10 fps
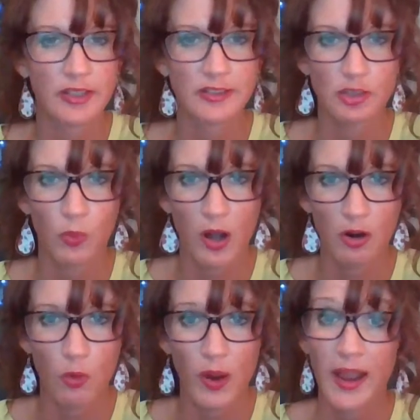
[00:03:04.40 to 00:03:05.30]
needs to
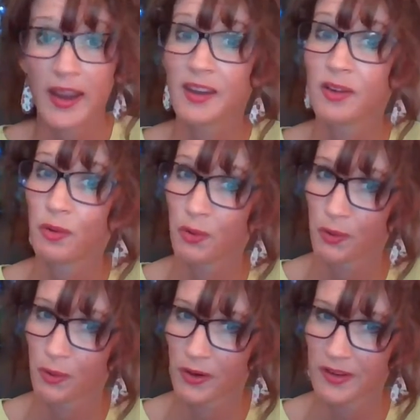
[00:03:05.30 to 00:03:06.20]
walk away,
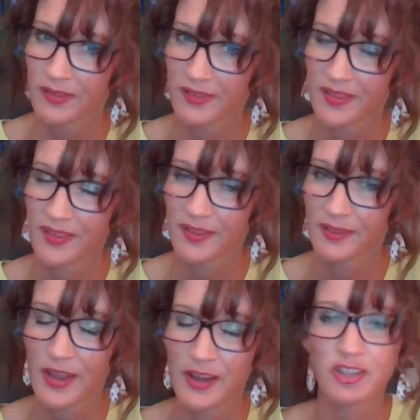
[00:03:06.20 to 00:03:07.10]
or
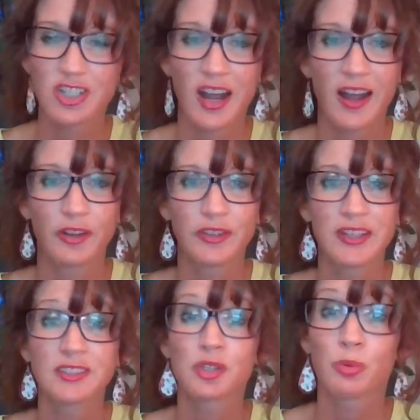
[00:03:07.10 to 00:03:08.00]
that your child
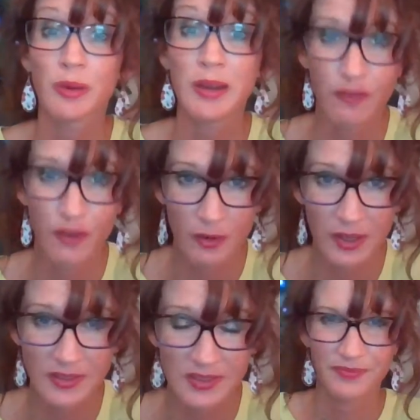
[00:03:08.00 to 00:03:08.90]
needs to
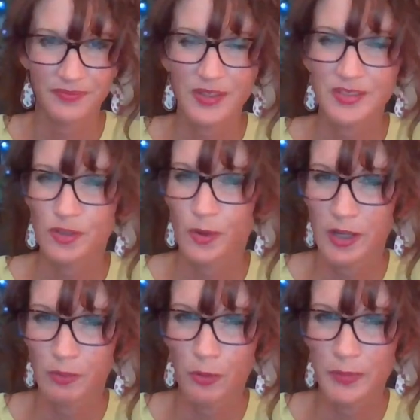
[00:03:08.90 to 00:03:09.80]
refocus. So
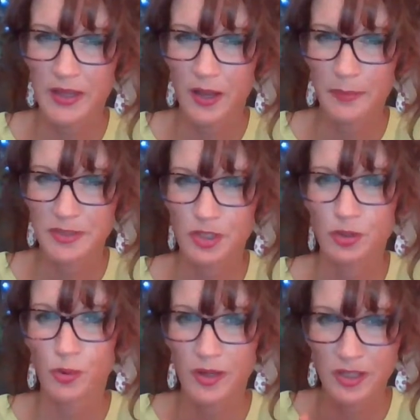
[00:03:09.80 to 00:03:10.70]
it will be up
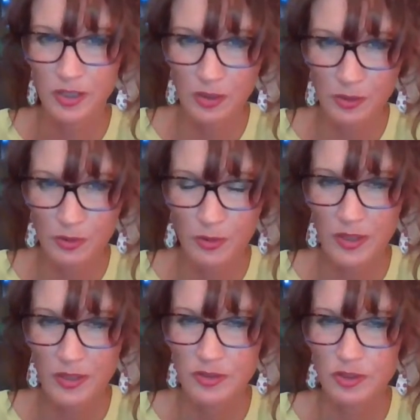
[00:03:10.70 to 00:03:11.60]
to you
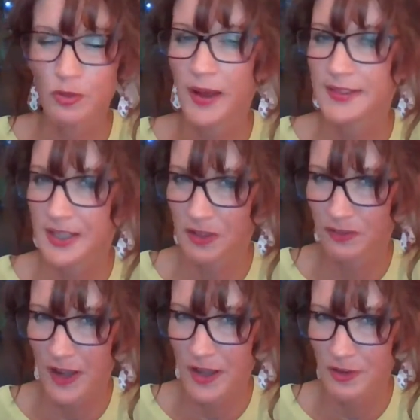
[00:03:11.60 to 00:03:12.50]
to
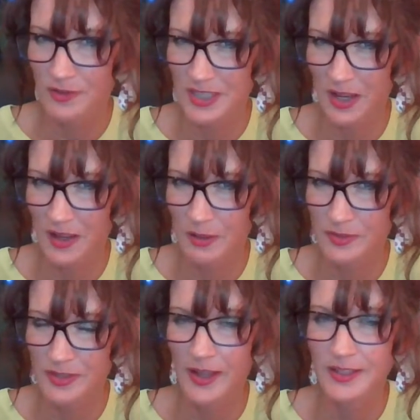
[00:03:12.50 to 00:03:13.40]
identify those
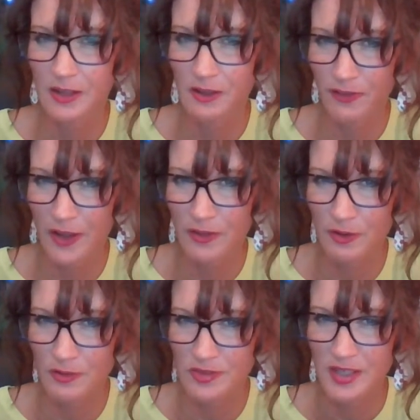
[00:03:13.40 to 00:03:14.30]
times, identify
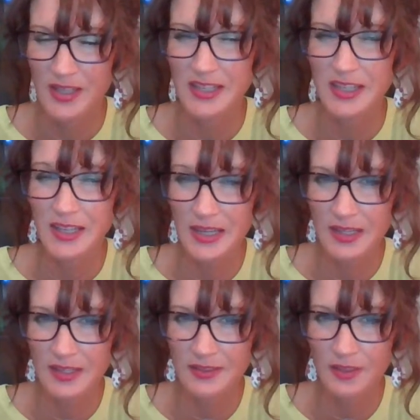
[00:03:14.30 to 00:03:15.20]
those
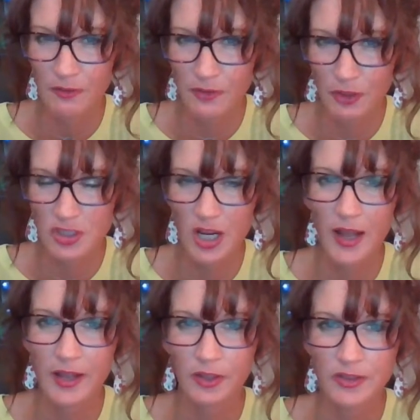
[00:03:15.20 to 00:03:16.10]
needs of your
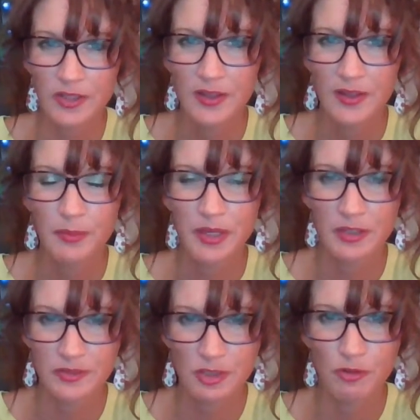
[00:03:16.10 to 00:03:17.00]
child,
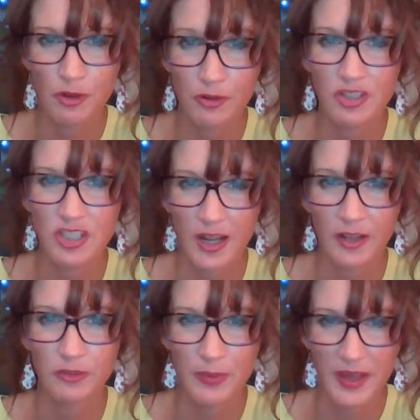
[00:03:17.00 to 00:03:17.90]
because you know your
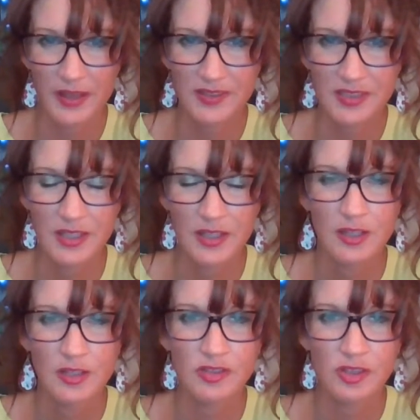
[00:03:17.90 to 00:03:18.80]
child best.
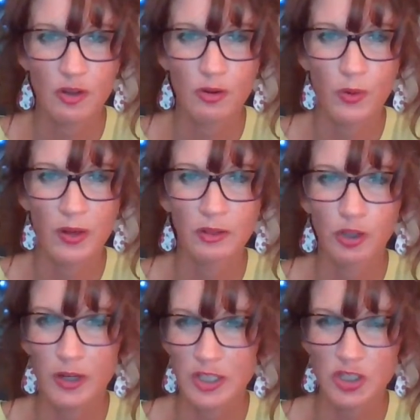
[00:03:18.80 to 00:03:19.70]
So
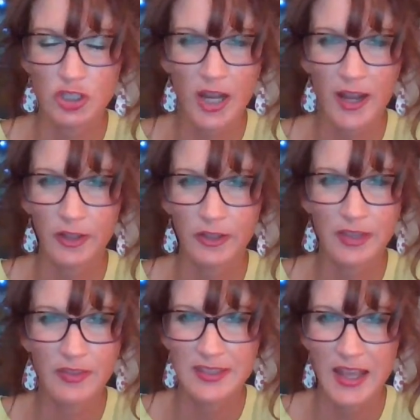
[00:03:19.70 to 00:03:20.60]
look at your child
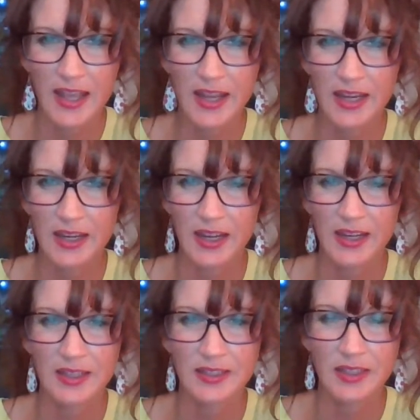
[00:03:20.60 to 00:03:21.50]
in the day
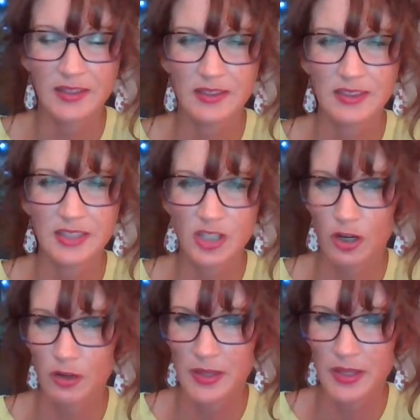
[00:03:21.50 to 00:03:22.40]
and
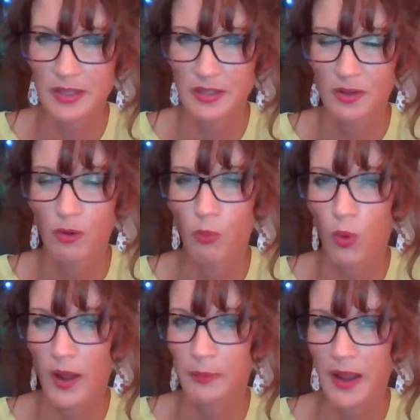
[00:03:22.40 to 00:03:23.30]
determine
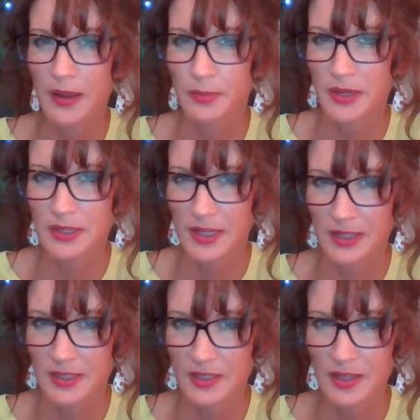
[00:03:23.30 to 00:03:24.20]
what might be
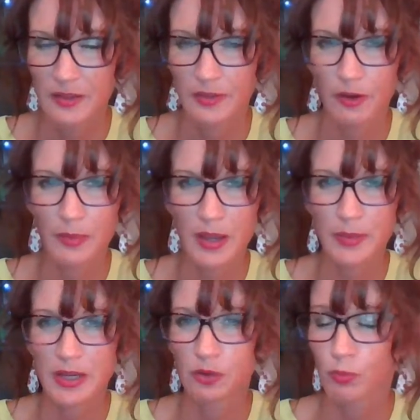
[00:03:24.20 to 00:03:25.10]
needed. There may
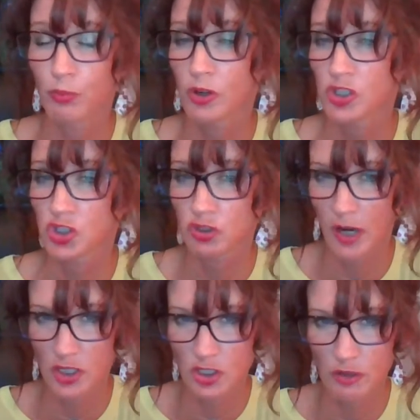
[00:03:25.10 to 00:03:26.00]
be more
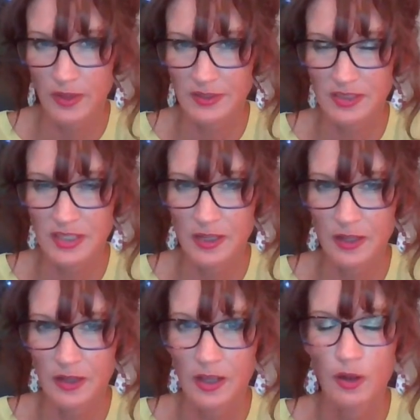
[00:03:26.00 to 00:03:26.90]
structure that's
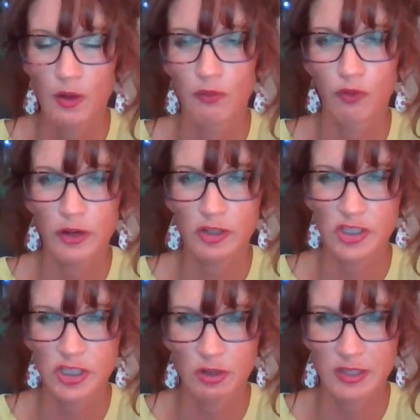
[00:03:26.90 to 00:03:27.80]
needed for your
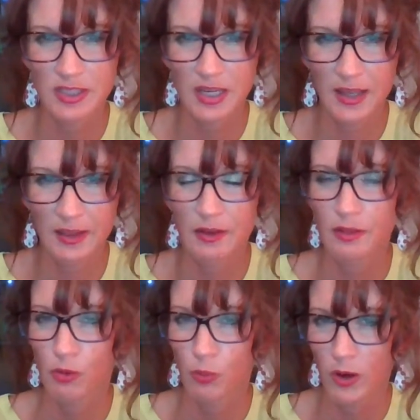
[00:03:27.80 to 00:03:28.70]
student to get
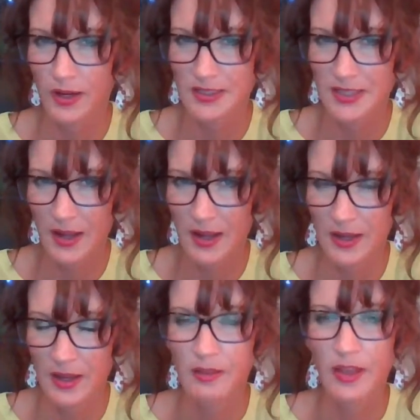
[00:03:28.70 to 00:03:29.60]
the work
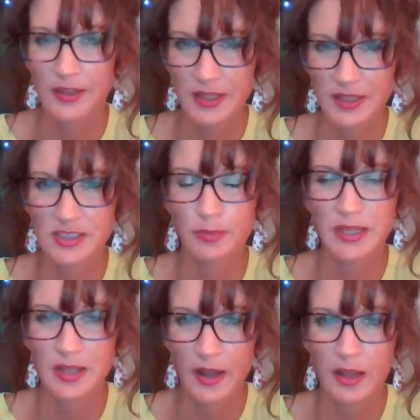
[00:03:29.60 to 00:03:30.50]
done that needs to
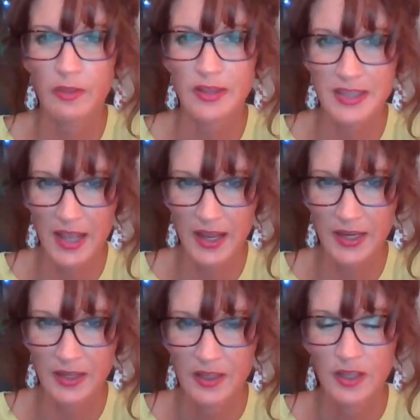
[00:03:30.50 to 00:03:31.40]
be done in the
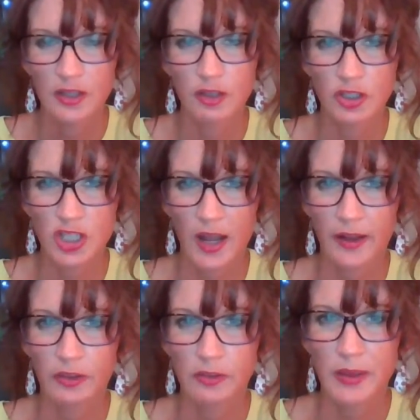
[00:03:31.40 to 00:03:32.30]
day. Your
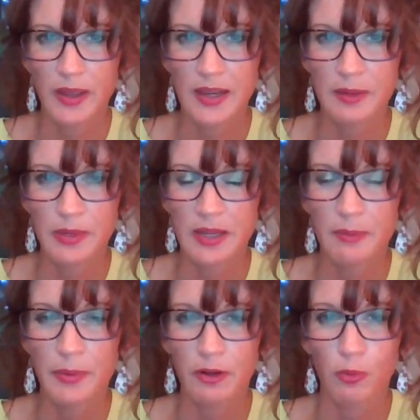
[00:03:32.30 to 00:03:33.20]
child may be a
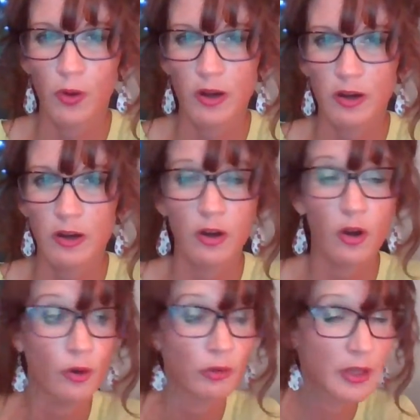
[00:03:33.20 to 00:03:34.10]
better worker
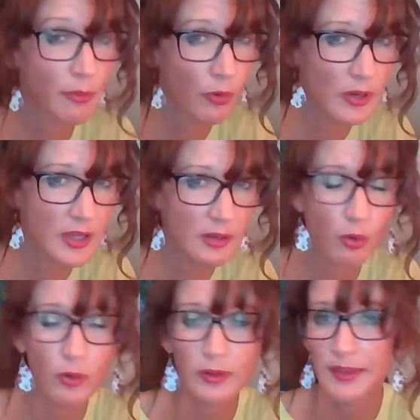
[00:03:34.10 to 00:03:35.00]
early morning
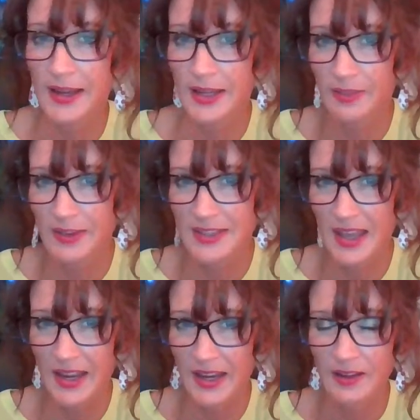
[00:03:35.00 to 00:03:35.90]
or late in the
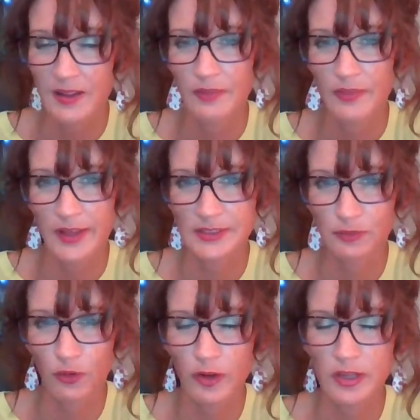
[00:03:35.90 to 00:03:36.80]
day. That is
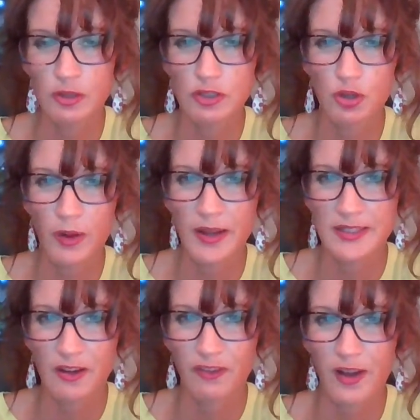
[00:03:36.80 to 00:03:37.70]
for you to
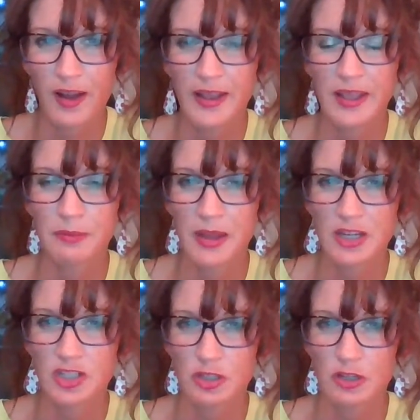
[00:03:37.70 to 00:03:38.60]
identify and
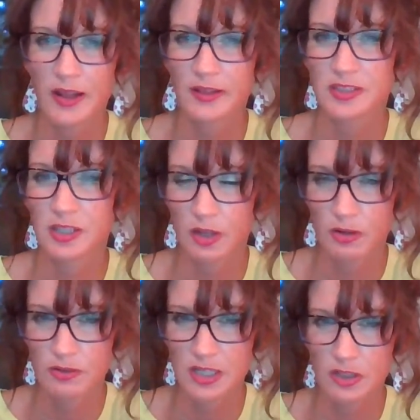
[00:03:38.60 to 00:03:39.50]
make sure as the
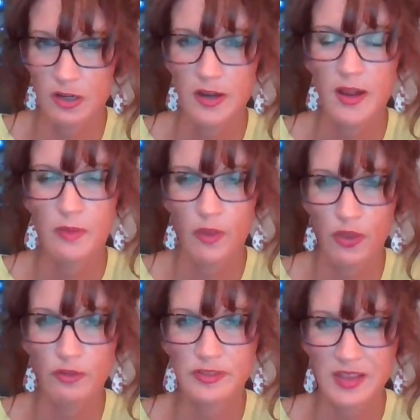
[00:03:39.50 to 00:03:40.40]
co-teacher that
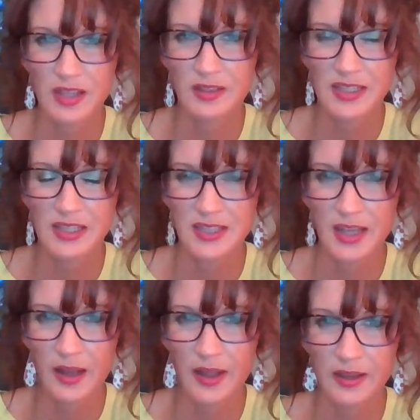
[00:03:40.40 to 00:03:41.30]
those things get
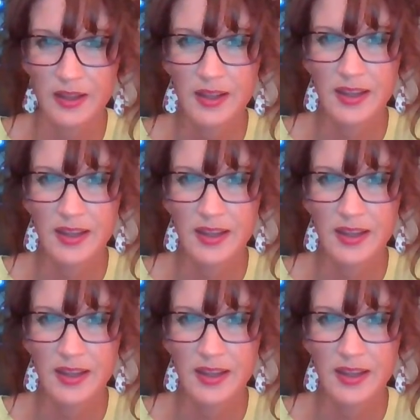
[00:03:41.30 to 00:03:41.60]
done